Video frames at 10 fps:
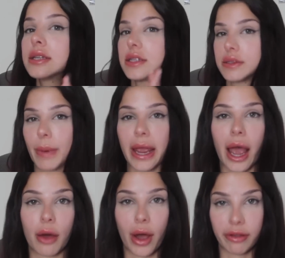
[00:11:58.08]
despite
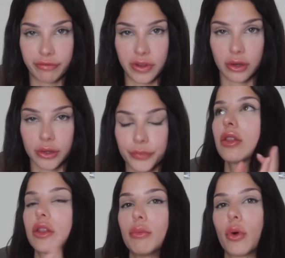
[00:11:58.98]
how I feel.
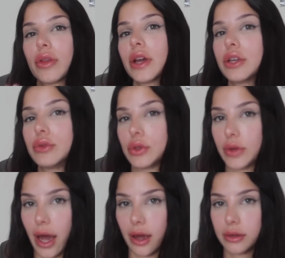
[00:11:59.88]
The more that you do
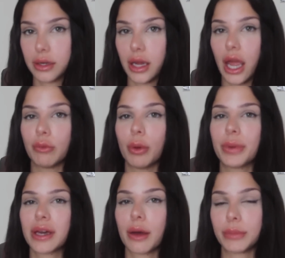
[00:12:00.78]
that, it will
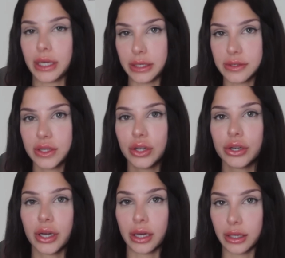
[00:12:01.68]
become easier
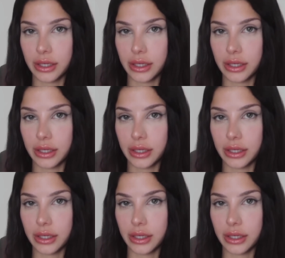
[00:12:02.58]
and